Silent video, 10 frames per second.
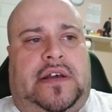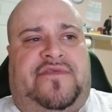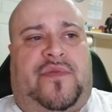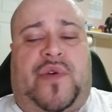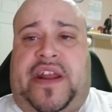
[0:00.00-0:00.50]

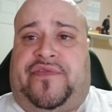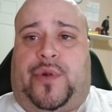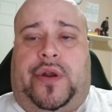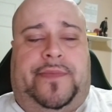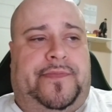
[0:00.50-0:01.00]
from what I've
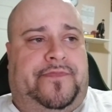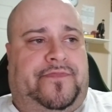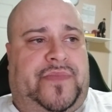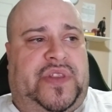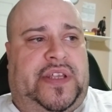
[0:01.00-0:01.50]
heard.
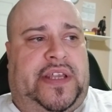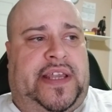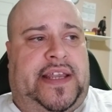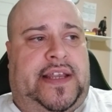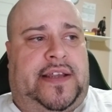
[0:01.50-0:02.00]

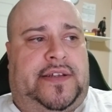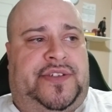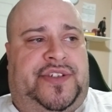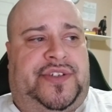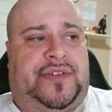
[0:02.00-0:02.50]

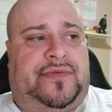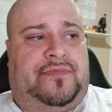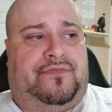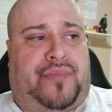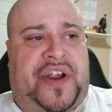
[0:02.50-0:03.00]
And
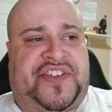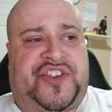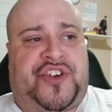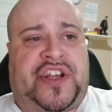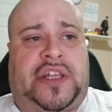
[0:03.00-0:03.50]

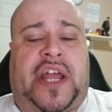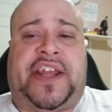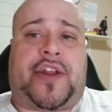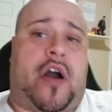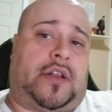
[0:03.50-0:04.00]
prices are
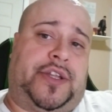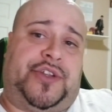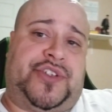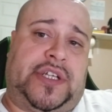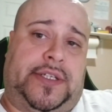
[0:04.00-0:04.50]
declining in Auckland,
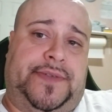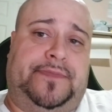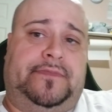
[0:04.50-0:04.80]
New Zealand.